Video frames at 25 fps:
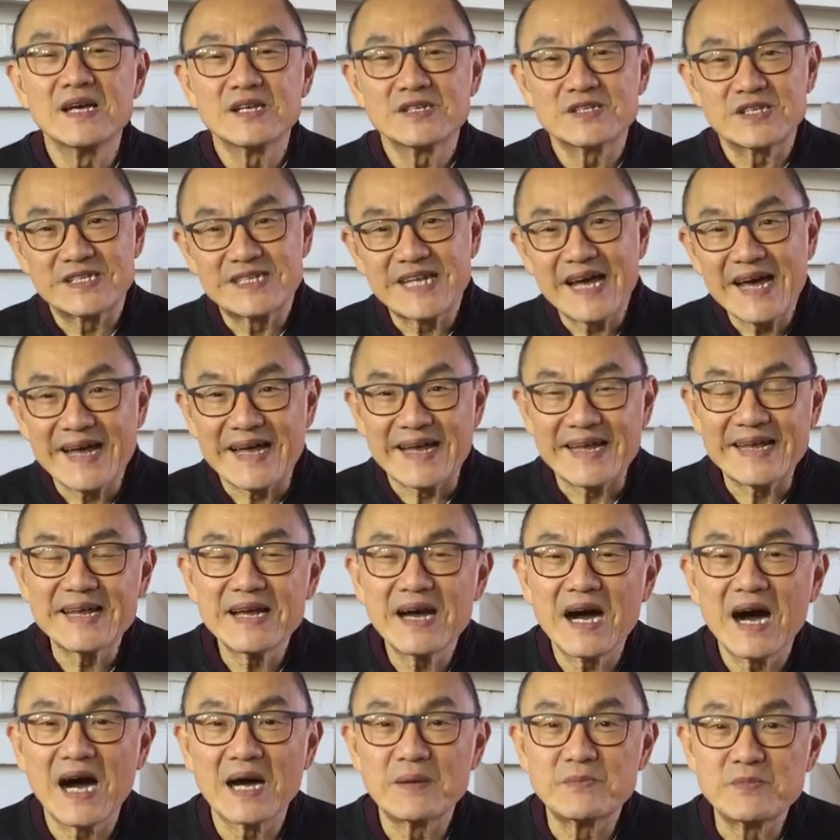
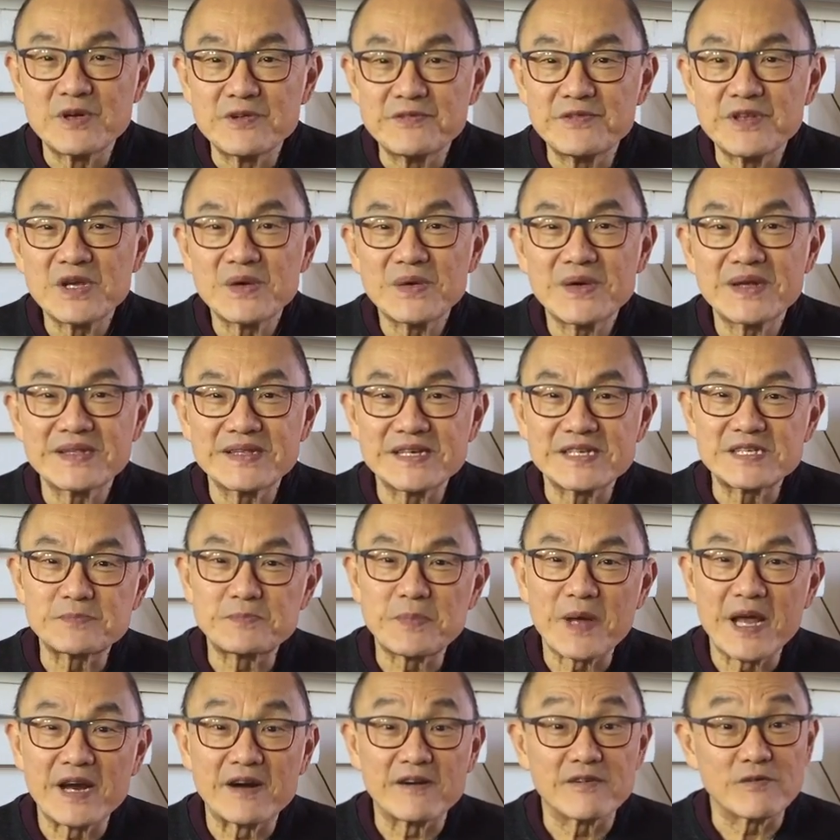Today I'm reviewing this
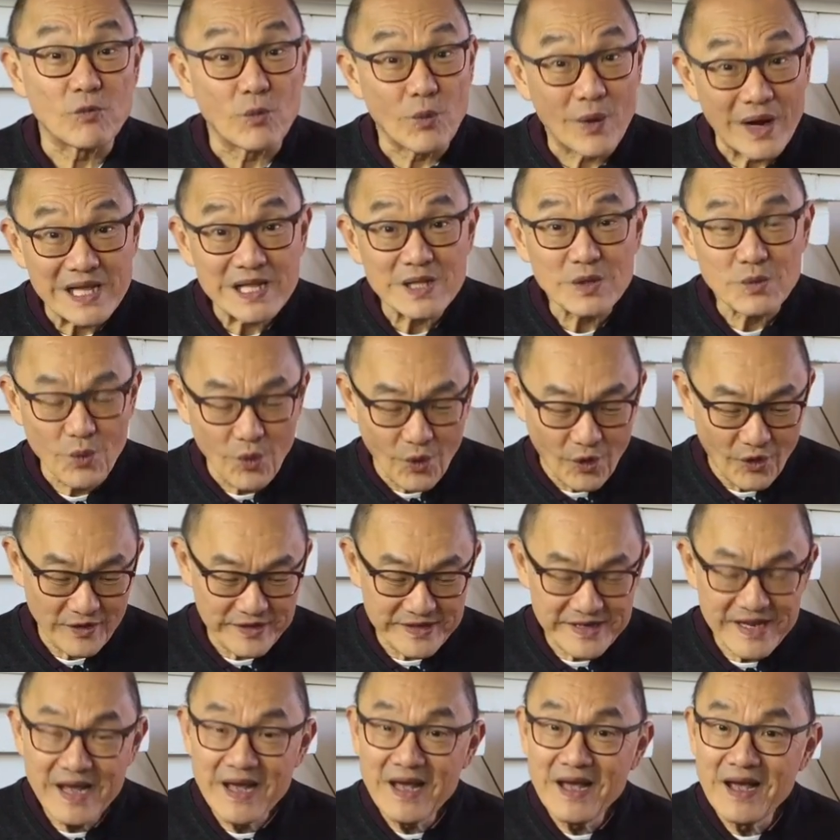pair of
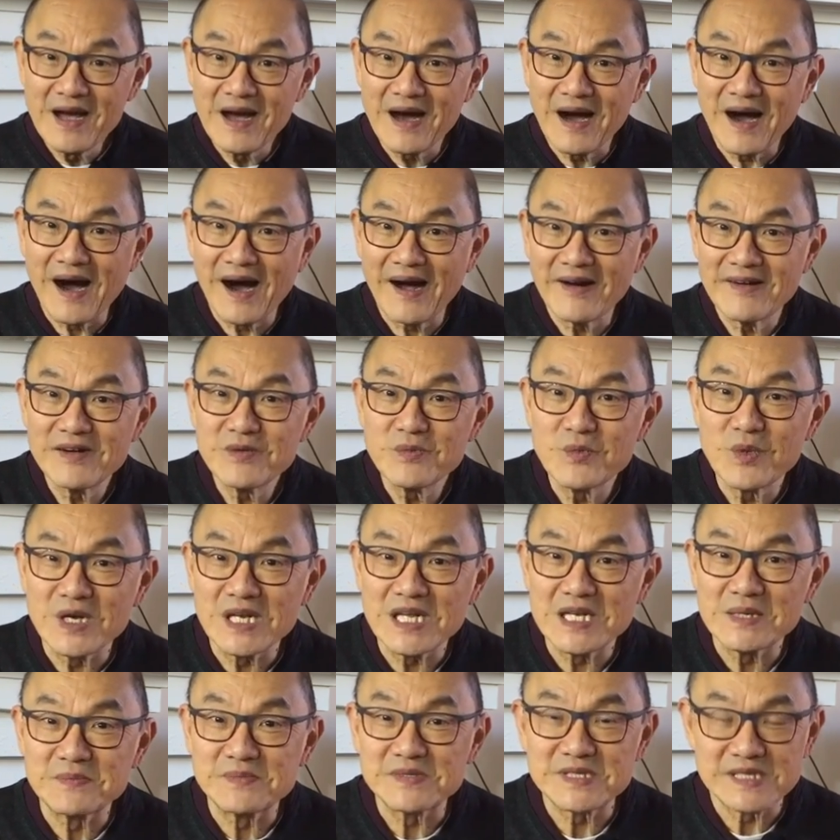well-worn R.M.
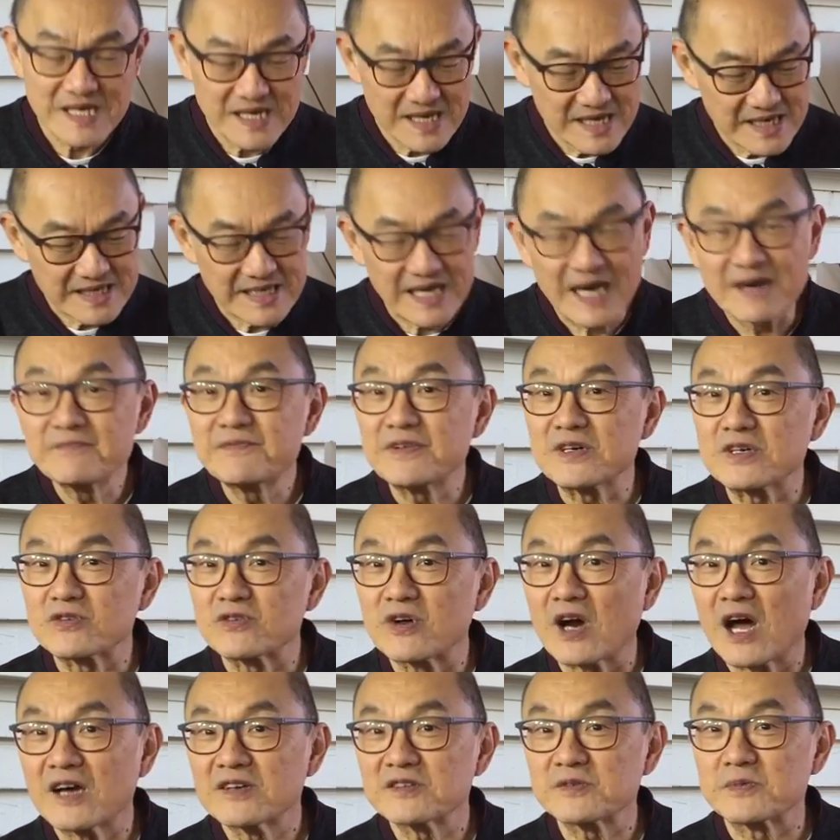Williams Comfort
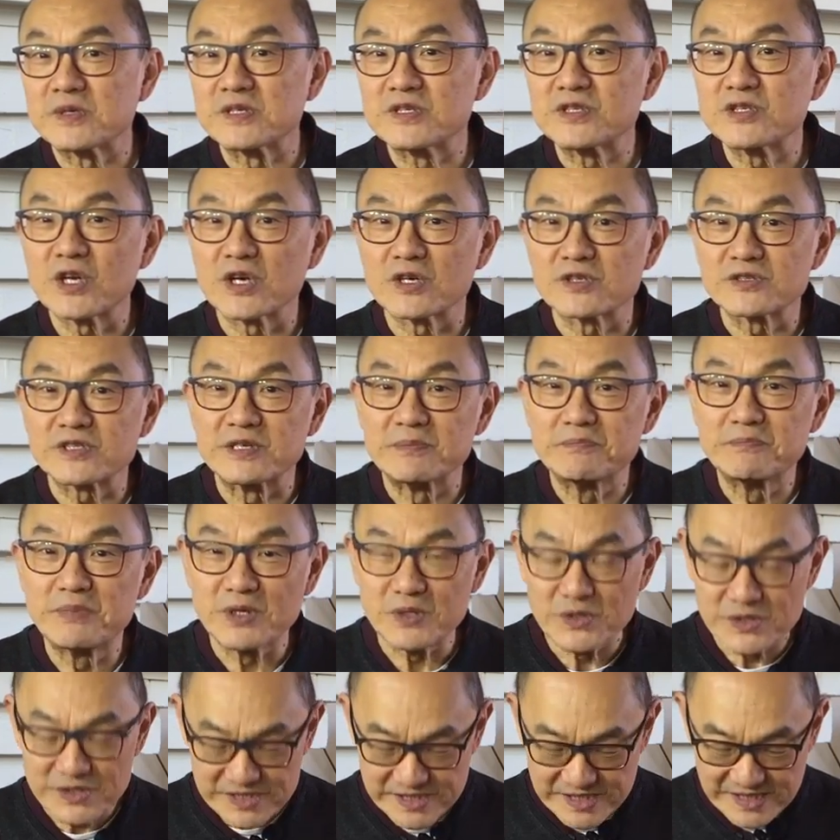Craftsman Chelsea
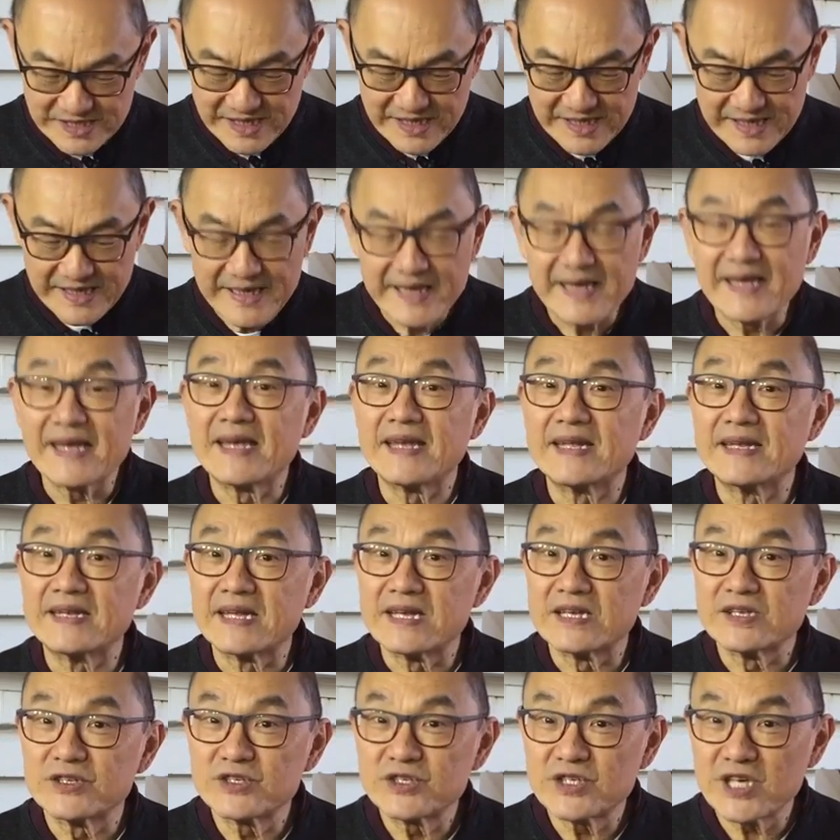boots
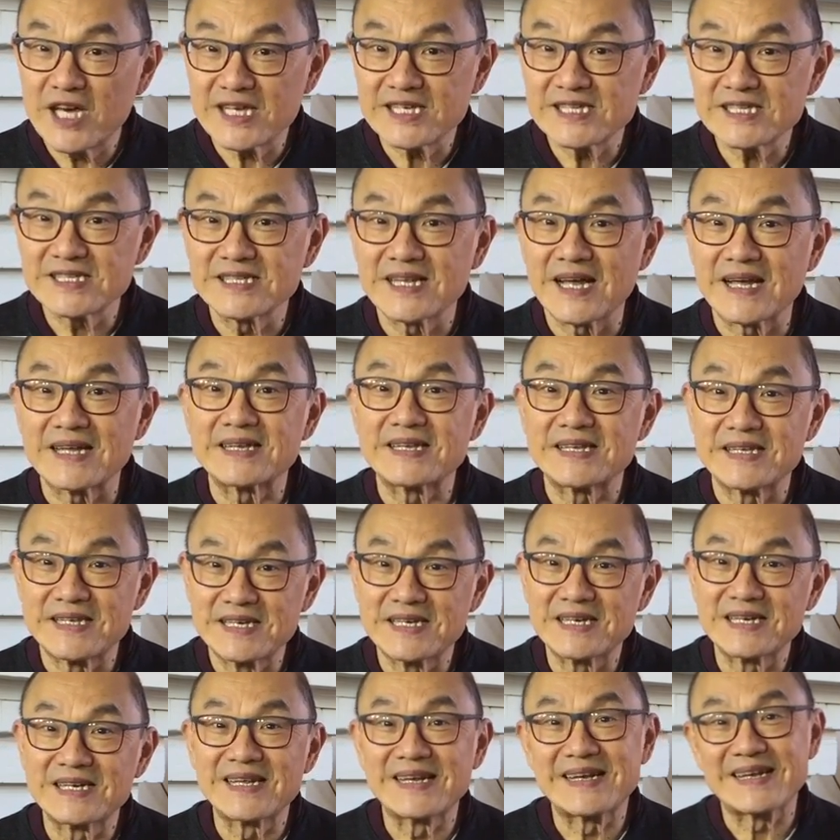in chestnut
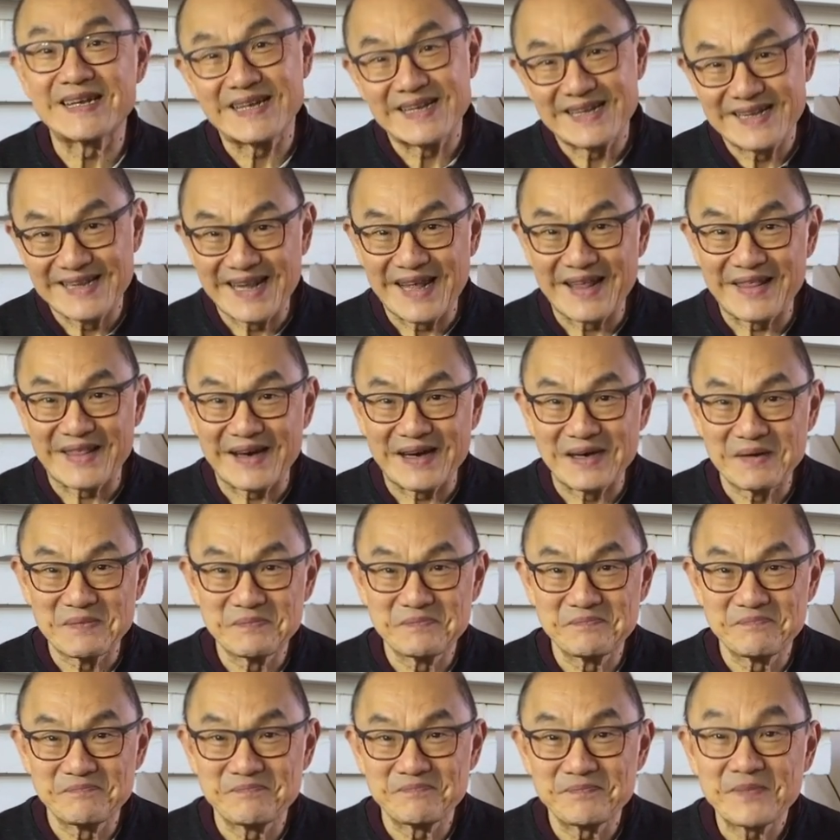yearling leather.
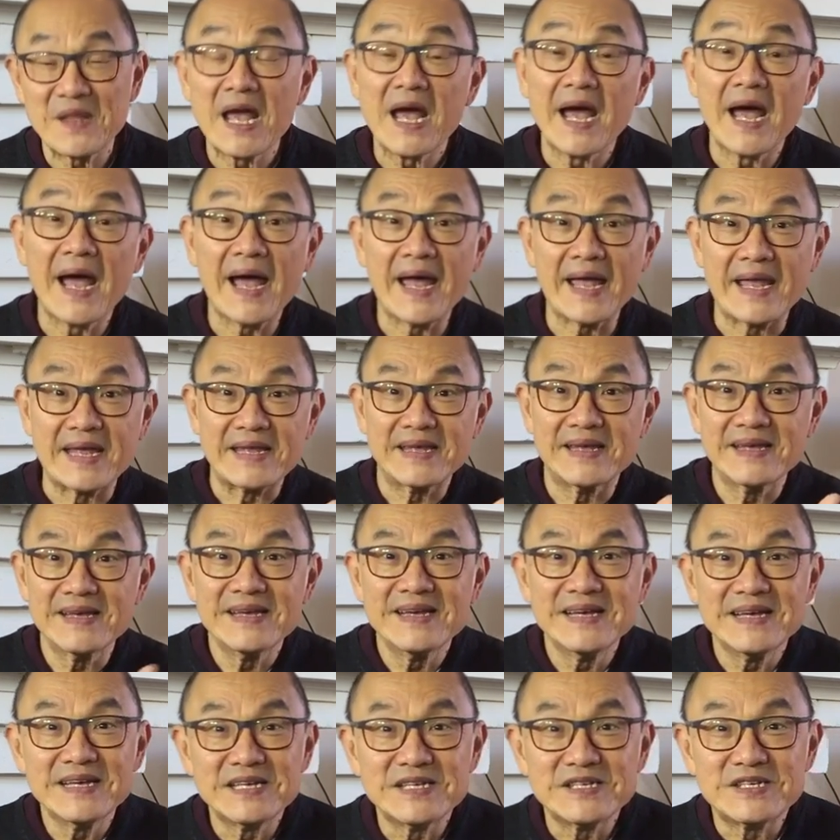Hey,
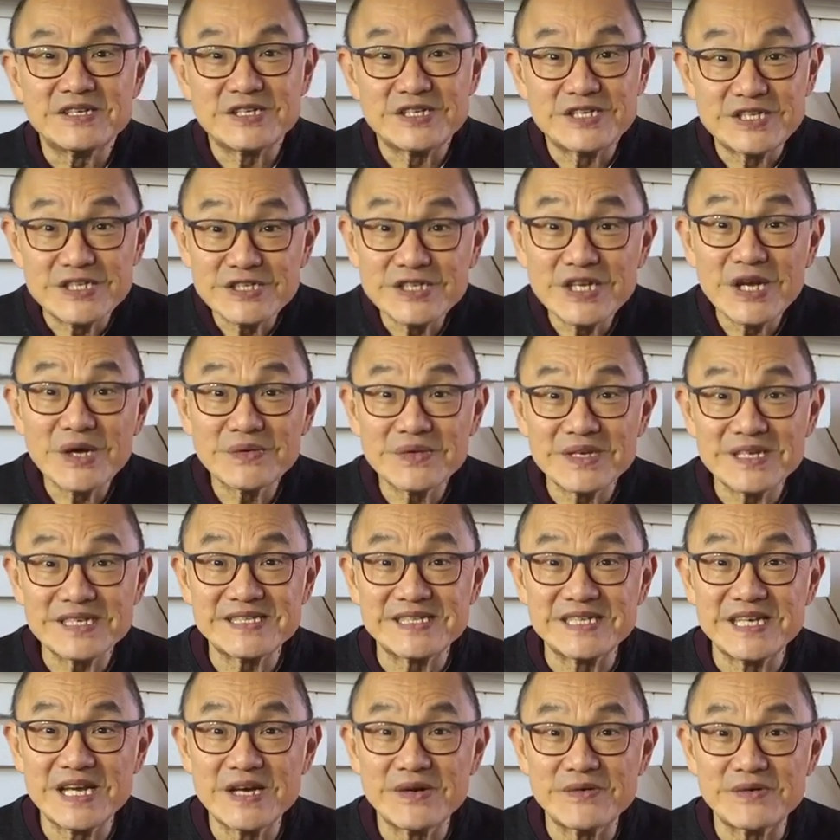did you know
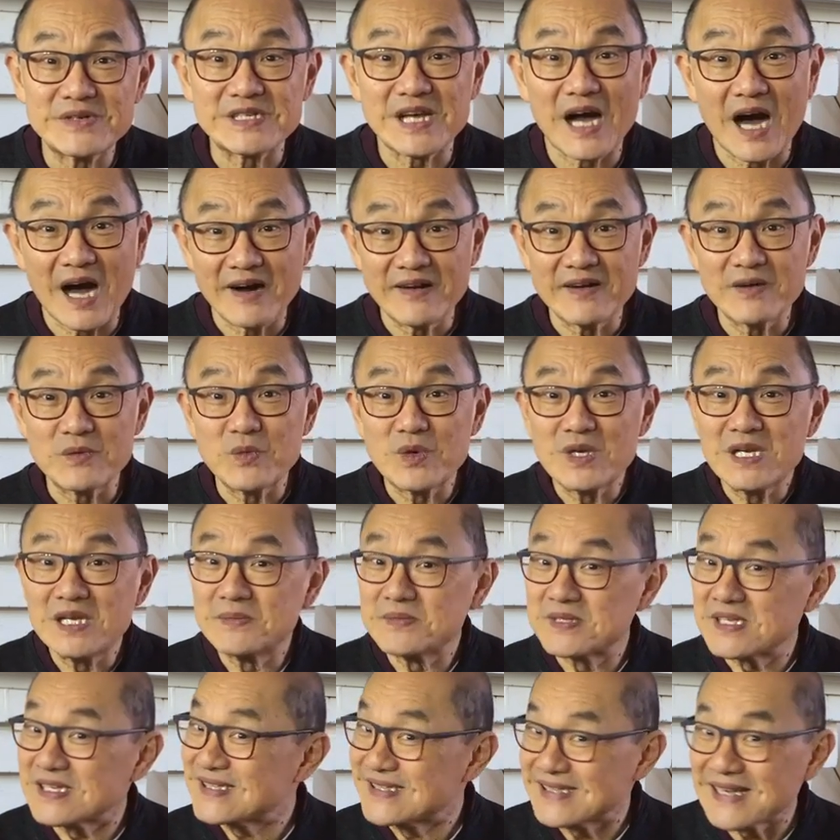this year is R.M.
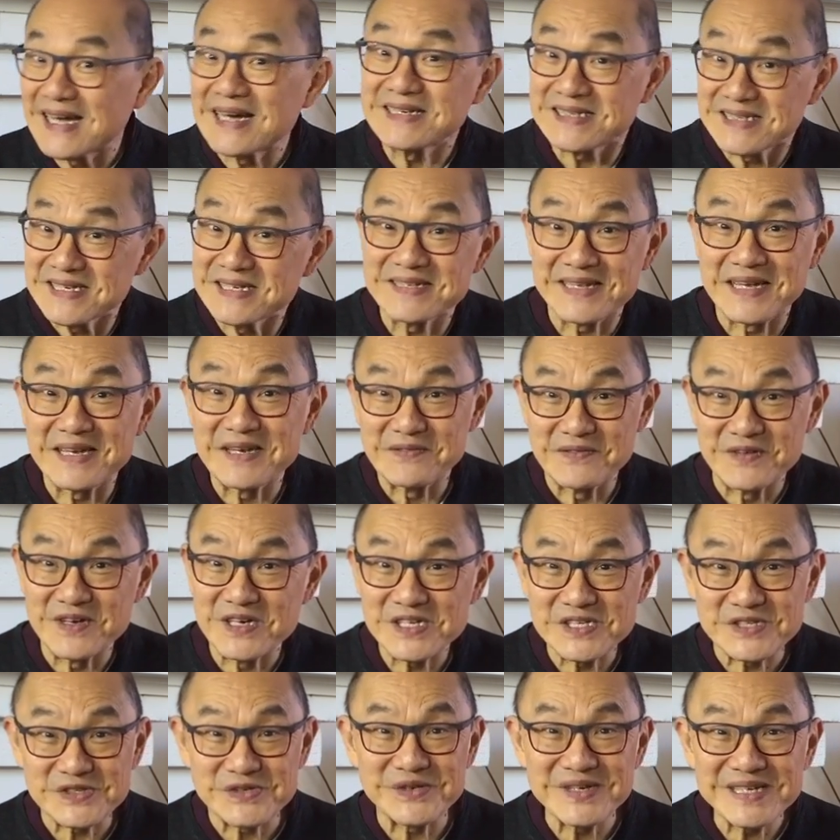Williams' 90th
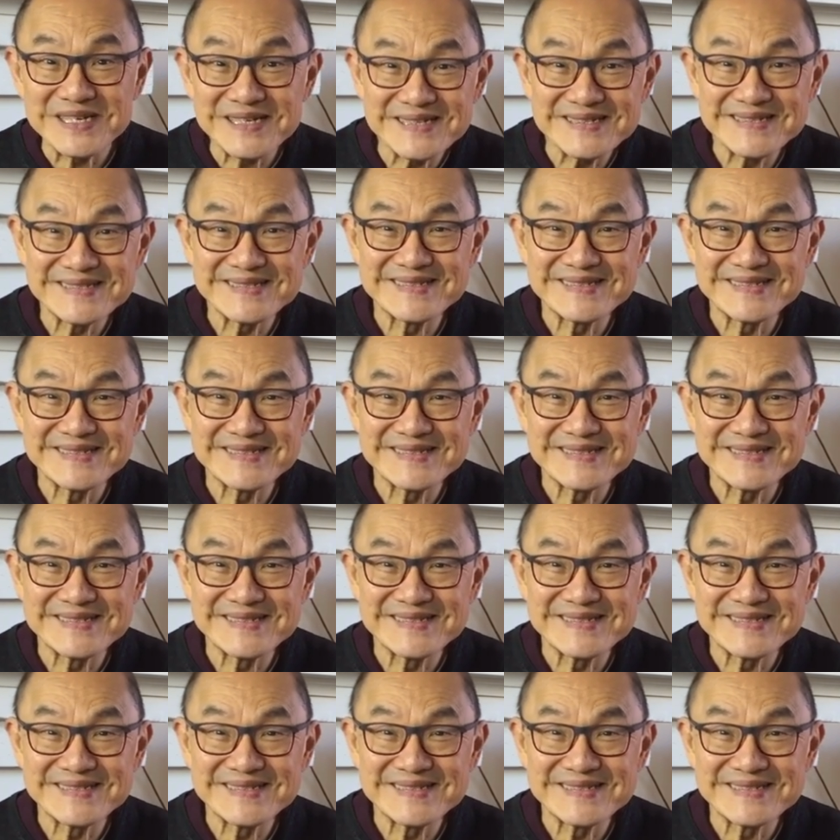anniversary?